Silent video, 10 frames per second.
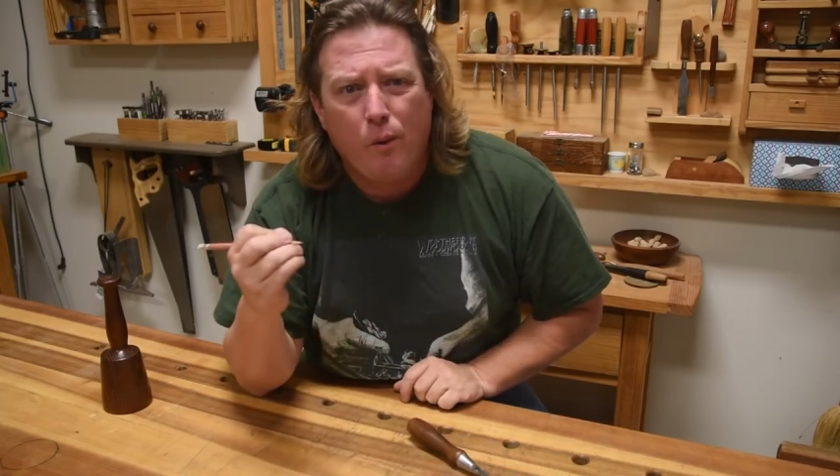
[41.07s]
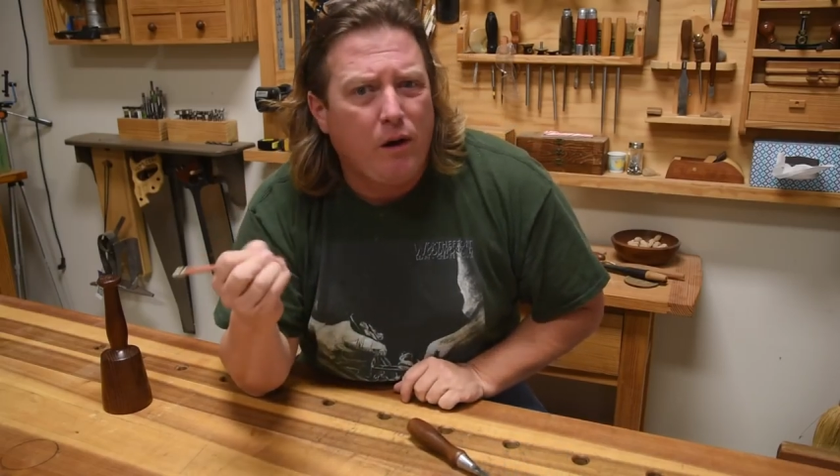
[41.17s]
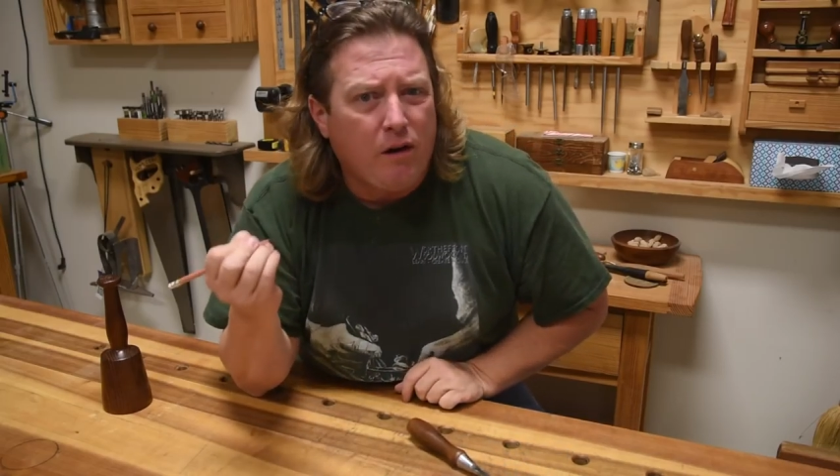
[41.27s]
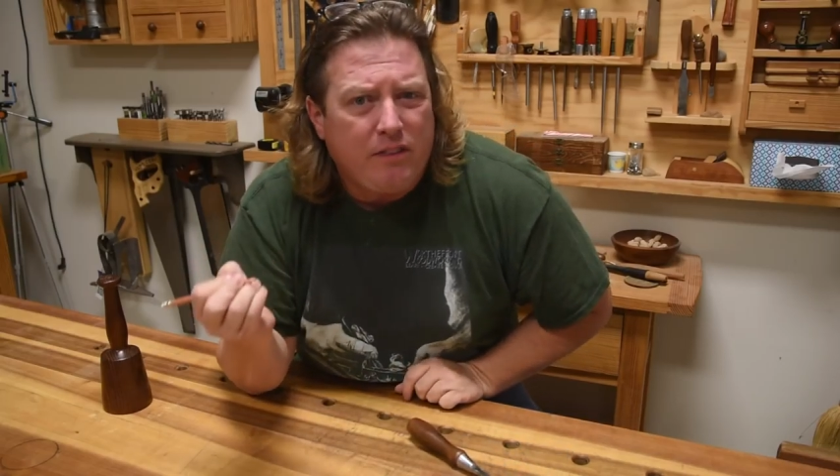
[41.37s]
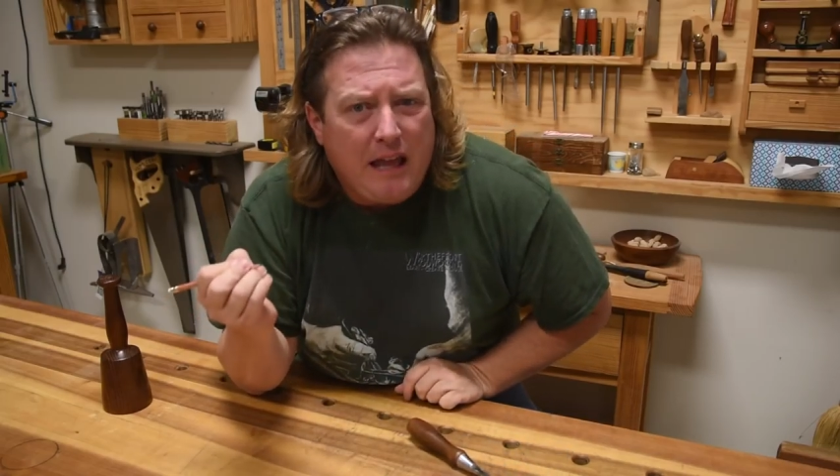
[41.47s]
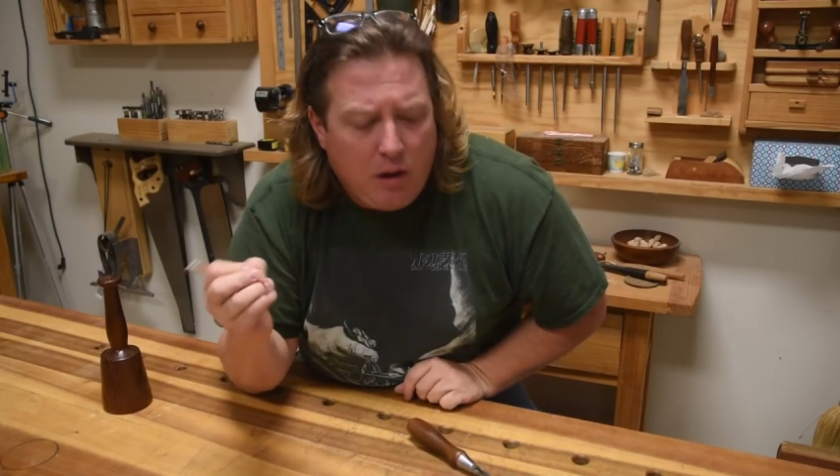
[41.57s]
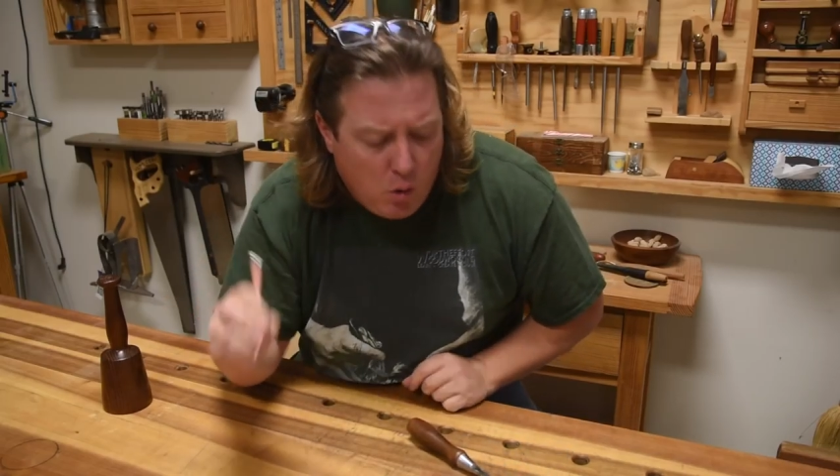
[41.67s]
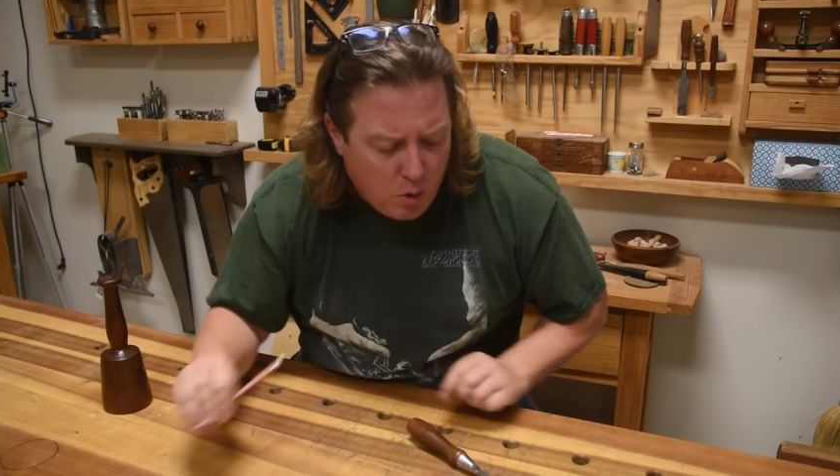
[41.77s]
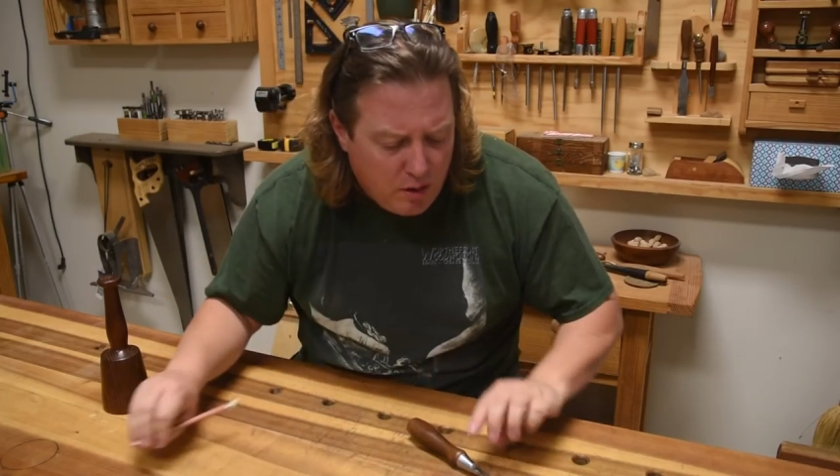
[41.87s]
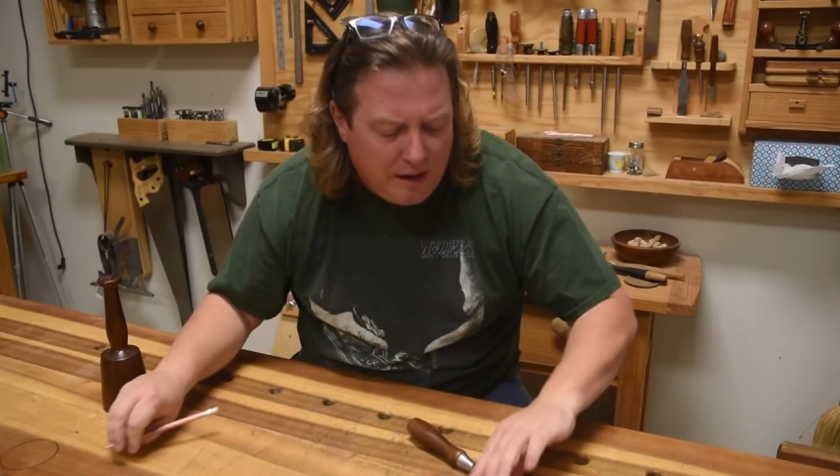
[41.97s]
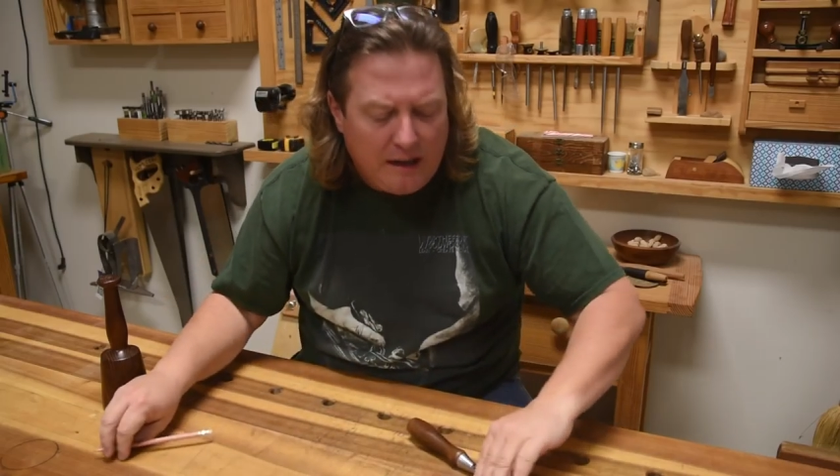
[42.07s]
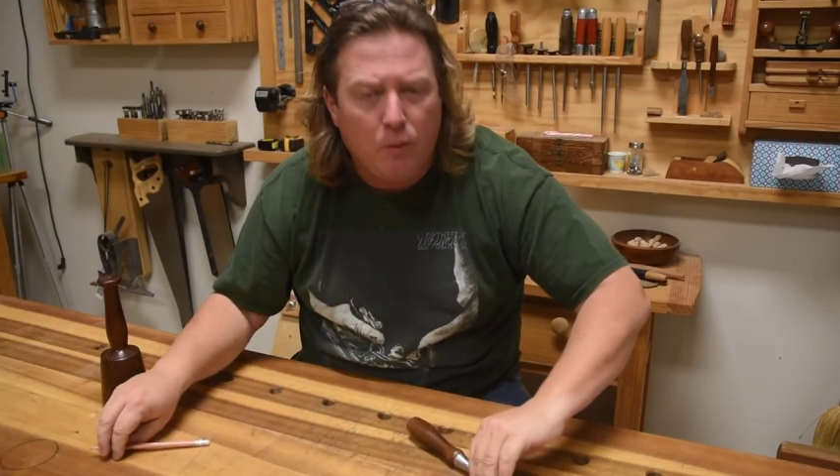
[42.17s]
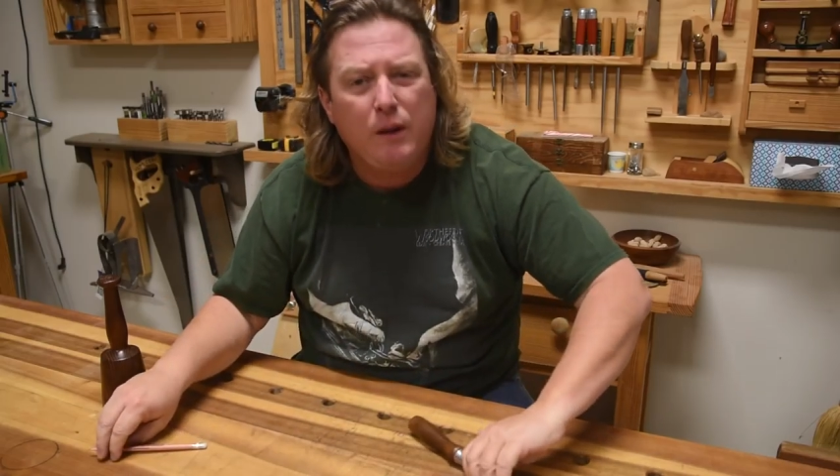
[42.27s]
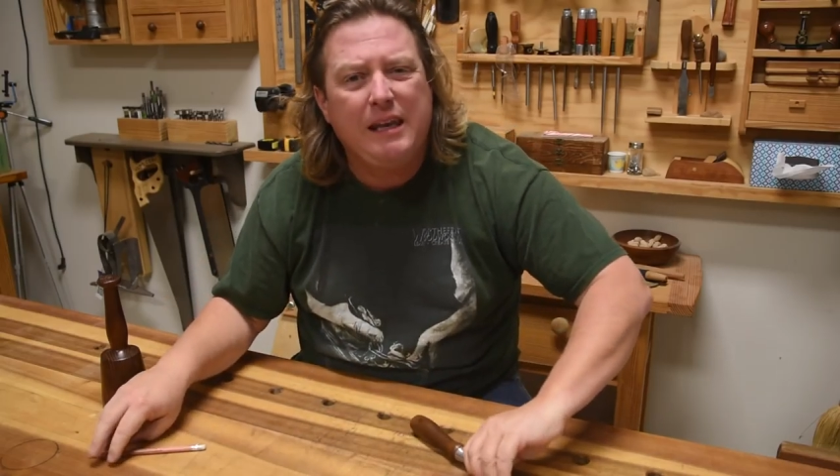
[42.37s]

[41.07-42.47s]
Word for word: We aren't that coordinated.